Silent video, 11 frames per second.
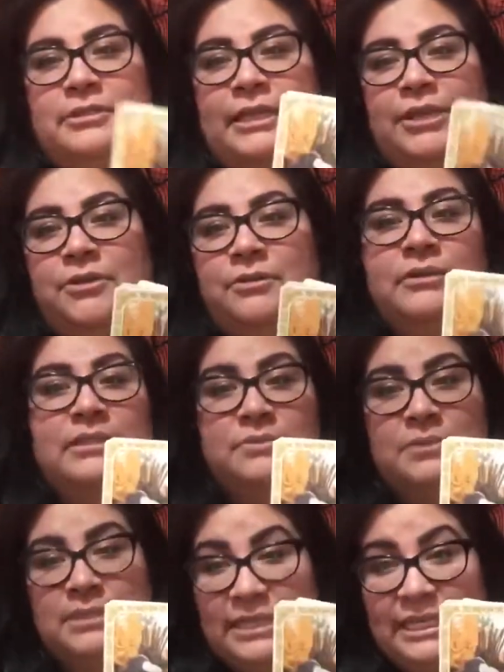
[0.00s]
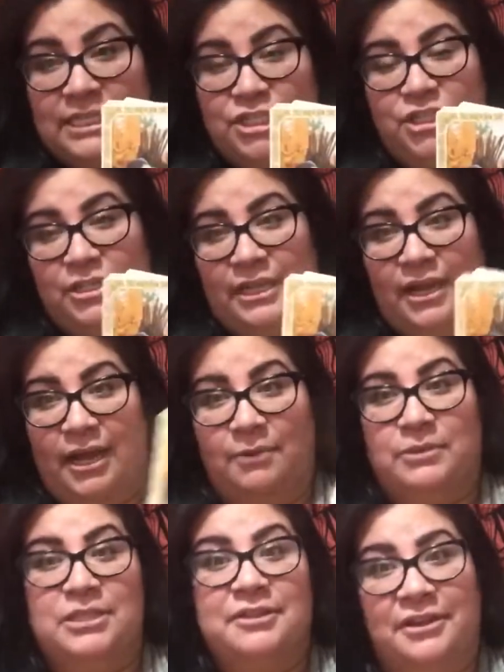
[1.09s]
and I knew this was the edition that I
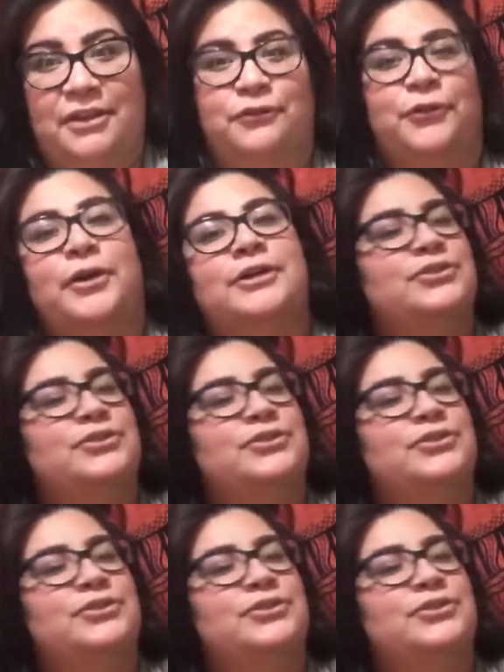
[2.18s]
was looking for.